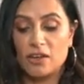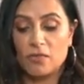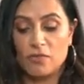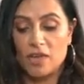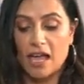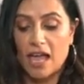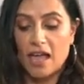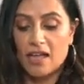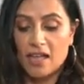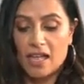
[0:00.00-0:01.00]
of
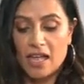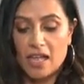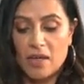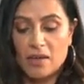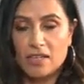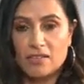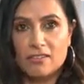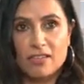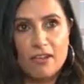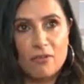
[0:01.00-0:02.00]

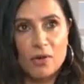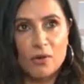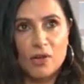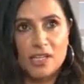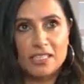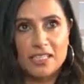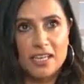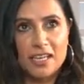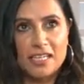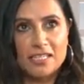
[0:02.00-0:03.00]
his
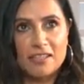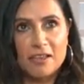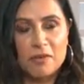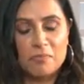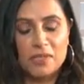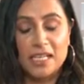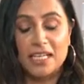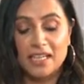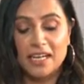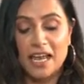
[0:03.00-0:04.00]

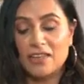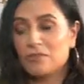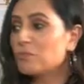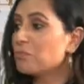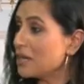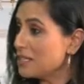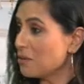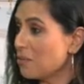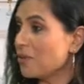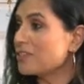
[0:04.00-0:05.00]
particular
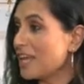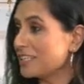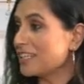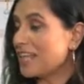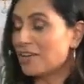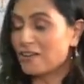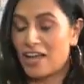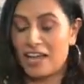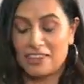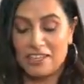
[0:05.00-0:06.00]
principles. That's it. Thank you,
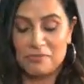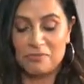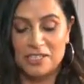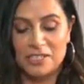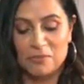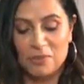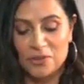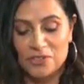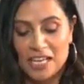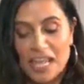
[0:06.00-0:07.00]
Cathie.
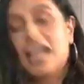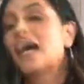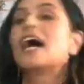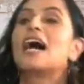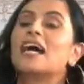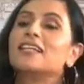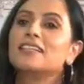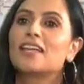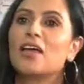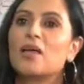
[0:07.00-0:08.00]
Principles,
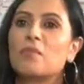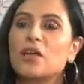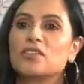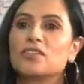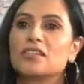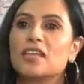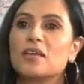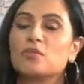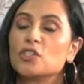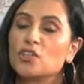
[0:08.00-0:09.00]
and
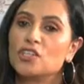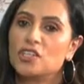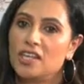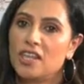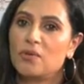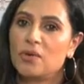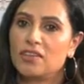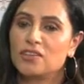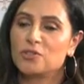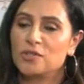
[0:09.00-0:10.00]
she's going to share that
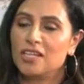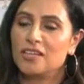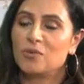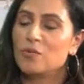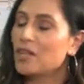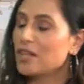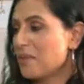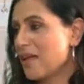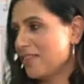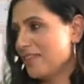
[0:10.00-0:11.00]
with us today. Welcome,
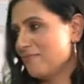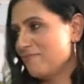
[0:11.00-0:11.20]
Cathie.